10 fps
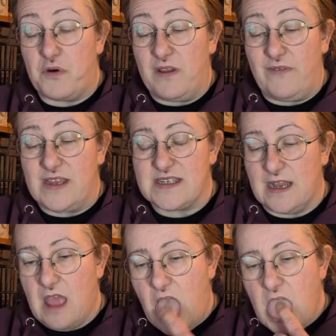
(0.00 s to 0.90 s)

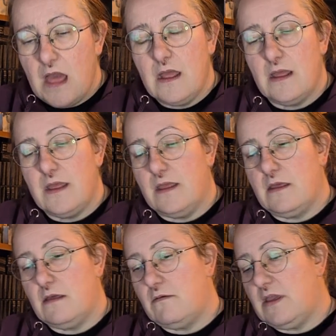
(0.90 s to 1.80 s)
previously.
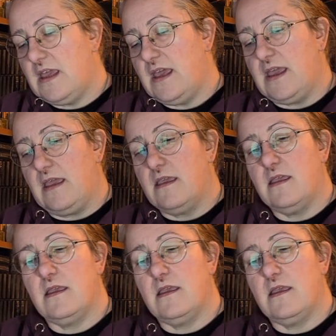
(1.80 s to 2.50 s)
Okay,